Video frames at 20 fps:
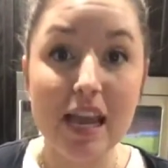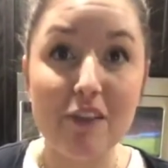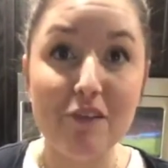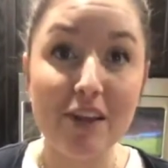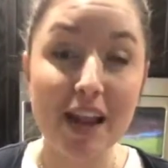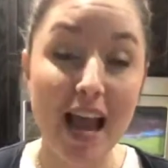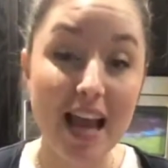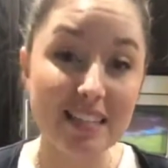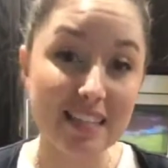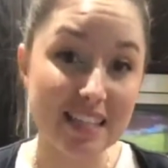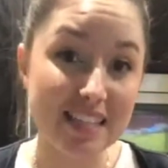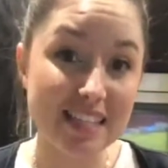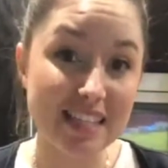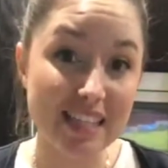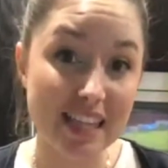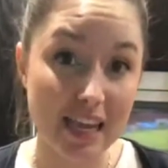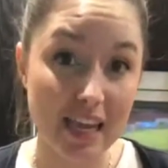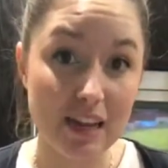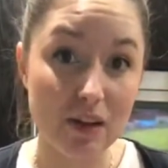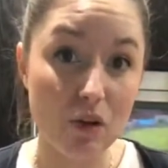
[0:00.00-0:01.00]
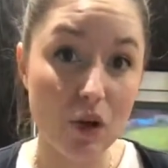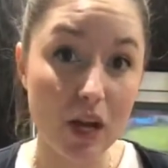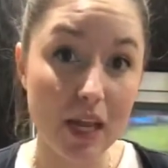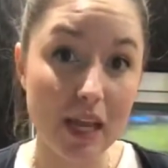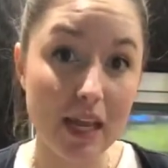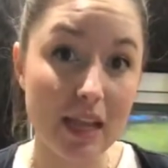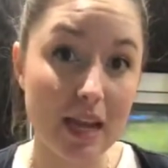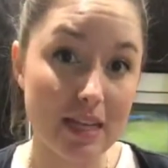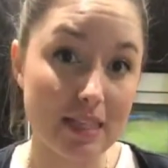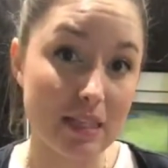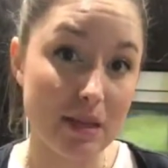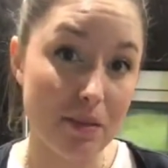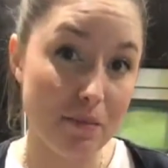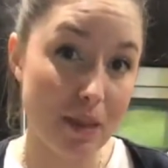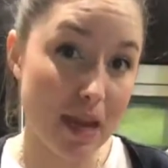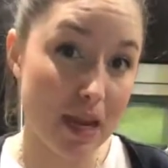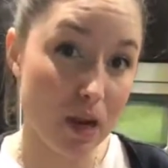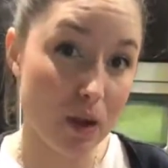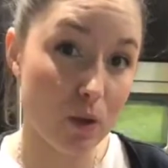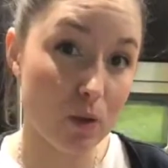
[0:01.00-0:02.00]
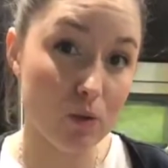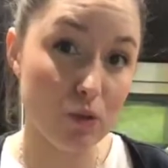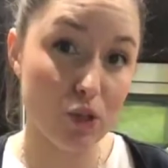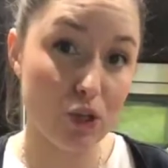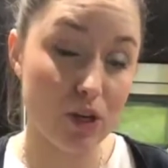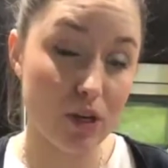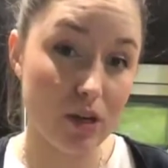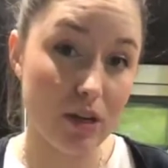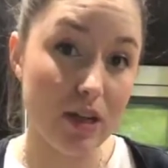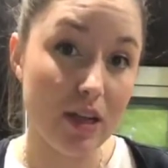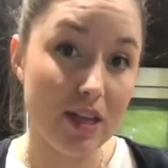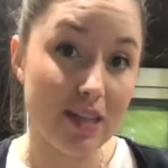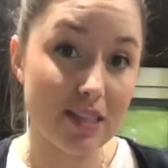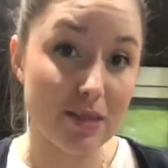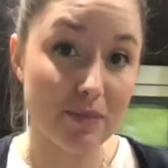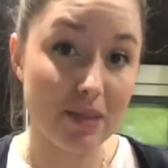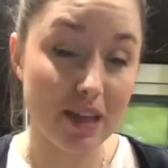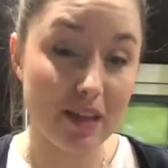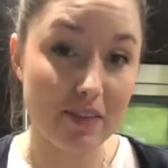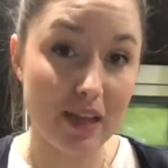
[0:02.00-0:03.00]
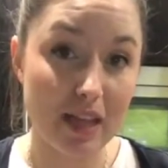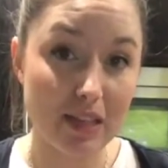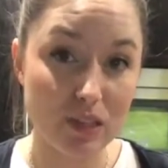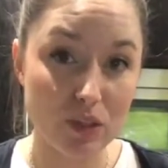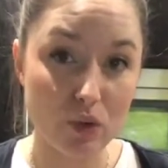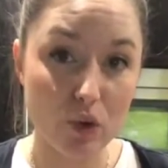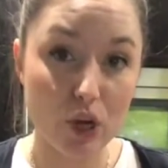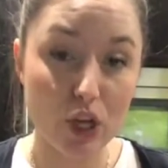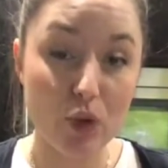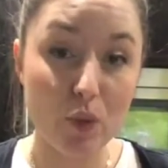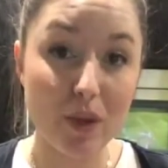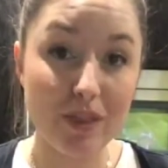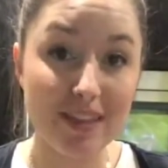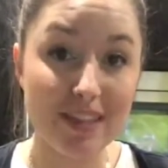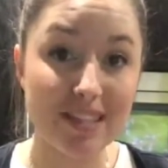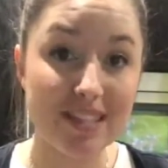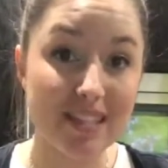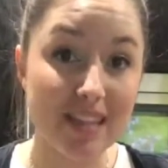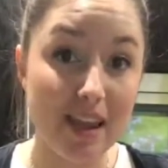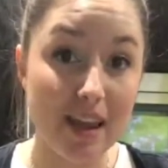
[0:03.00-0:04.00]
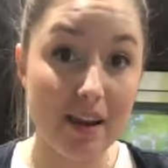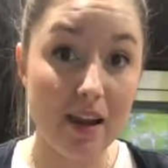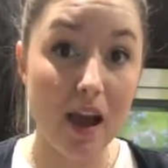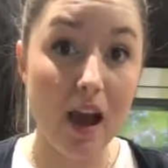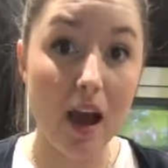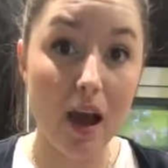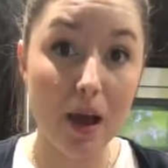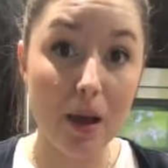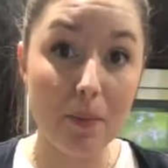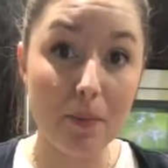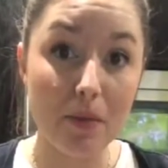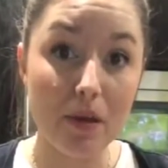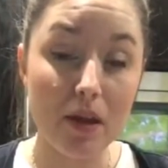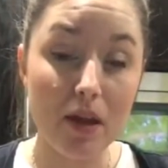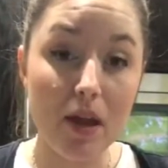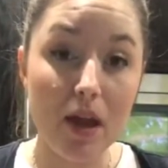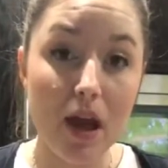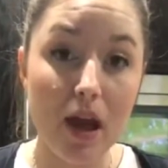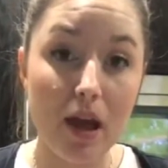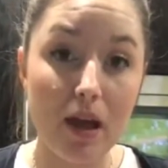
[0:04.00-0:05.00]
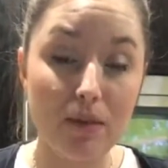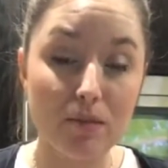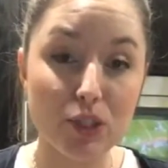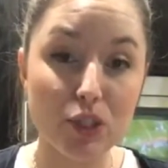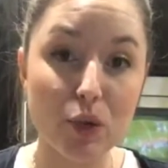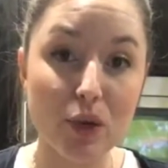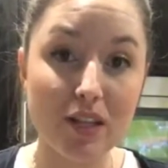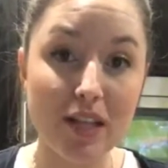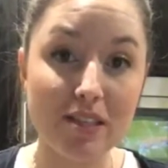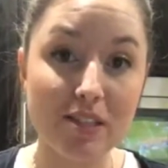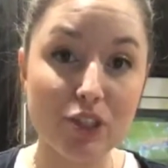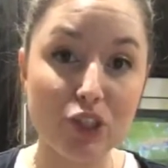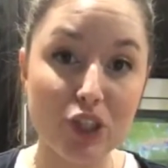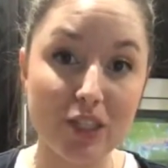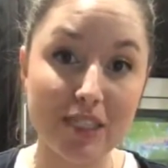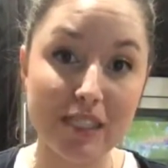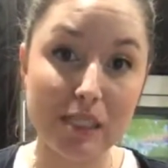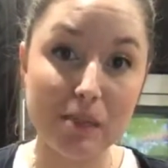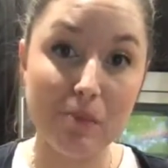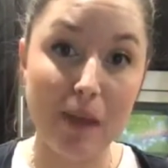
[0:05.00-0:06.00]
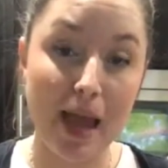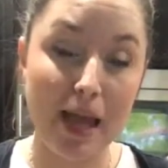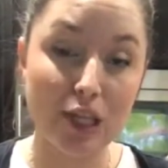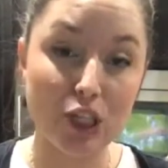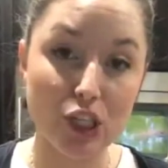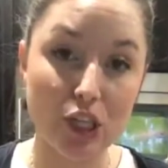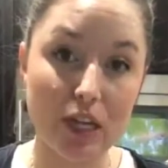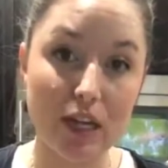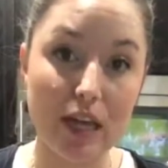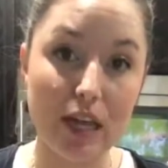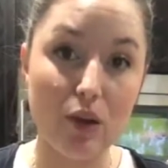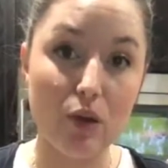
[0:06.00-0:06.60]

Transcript: If it has a skin on it, like tomatoes or something of that sort, you want the skin up um, so it doesn't just smash it.